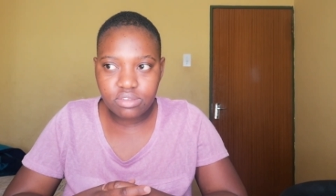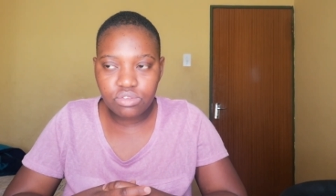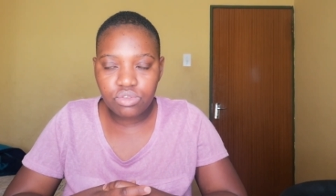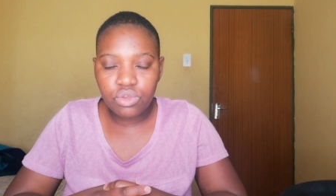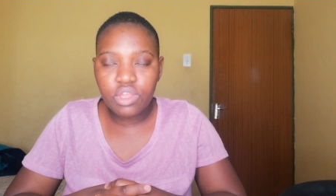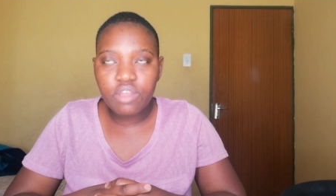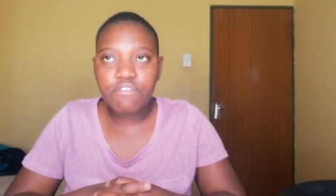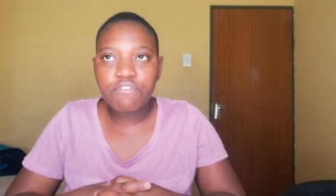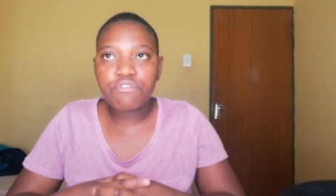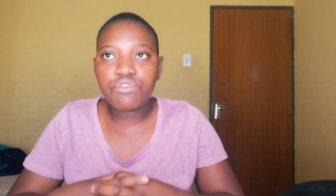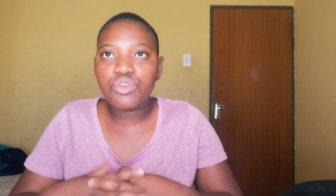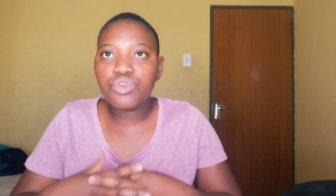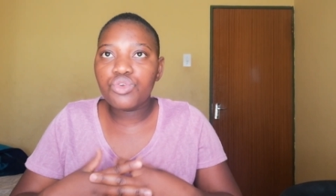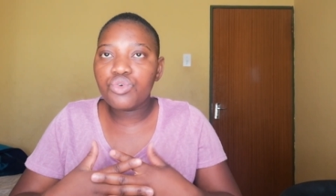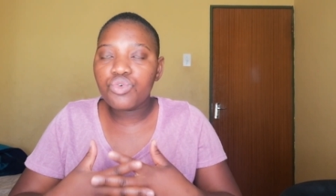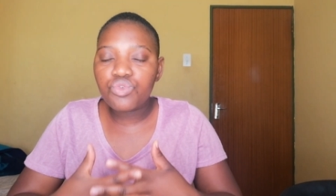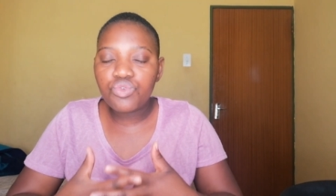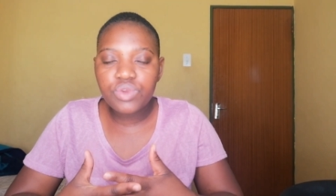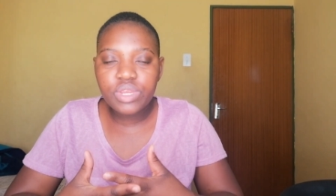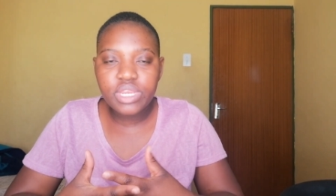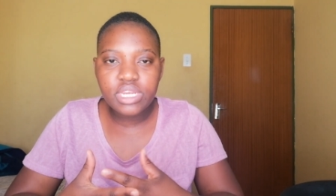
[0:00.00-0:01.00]
so if
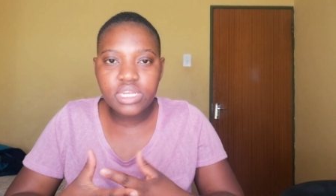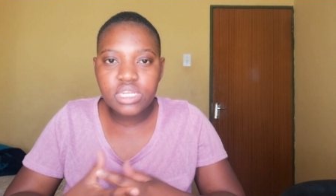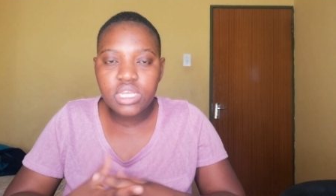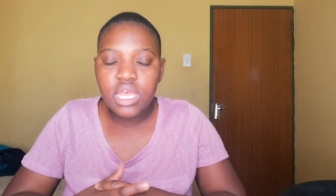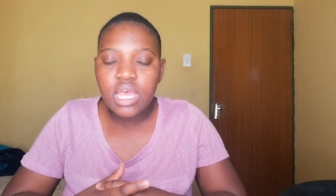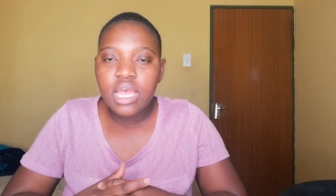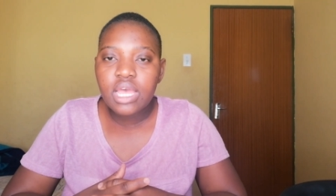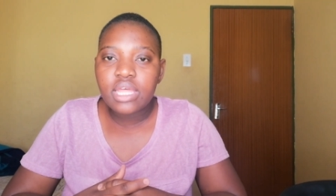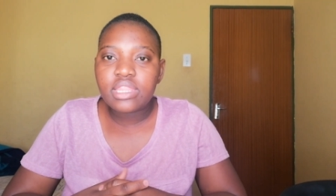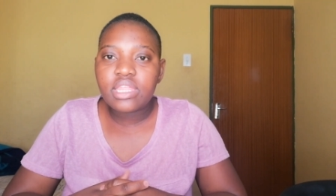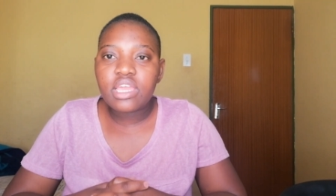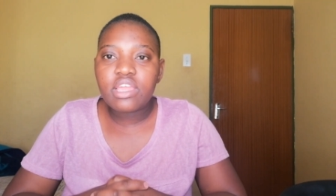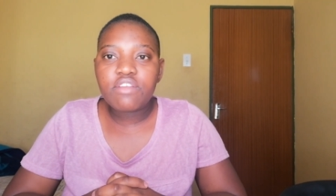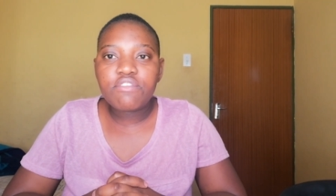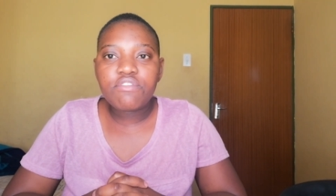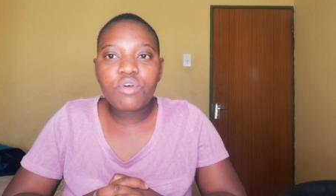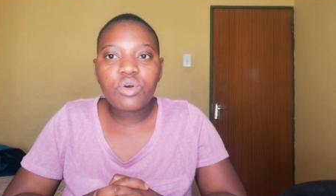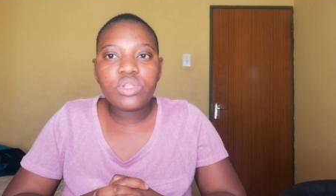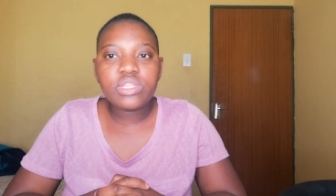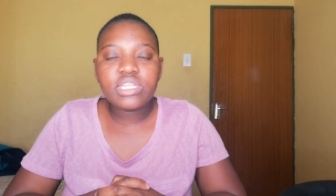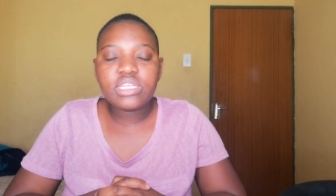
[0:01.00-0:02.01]
you read the
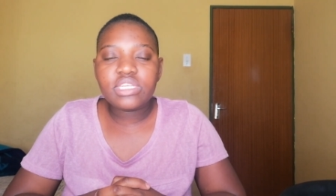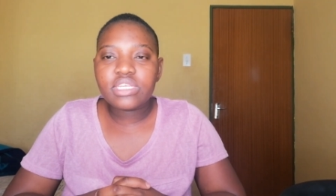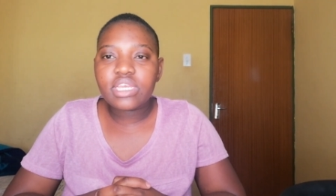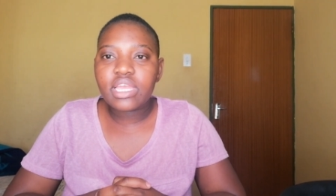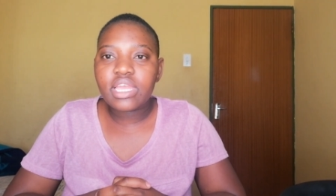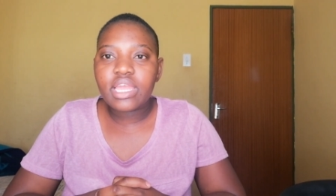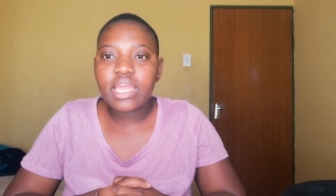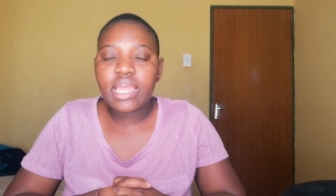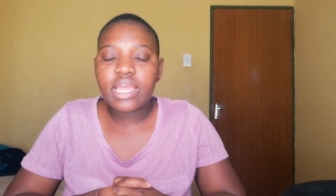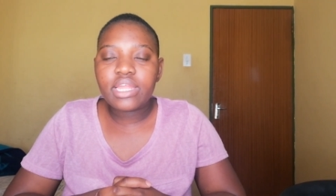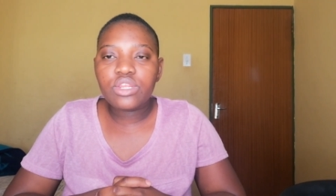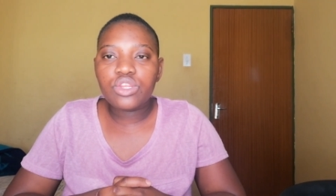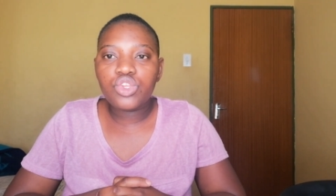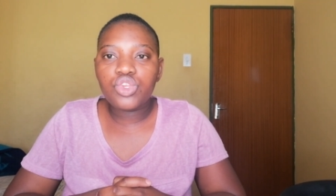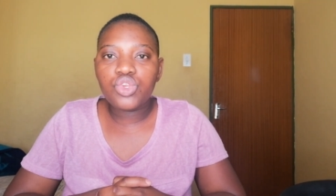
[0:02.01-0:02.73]
info on the day and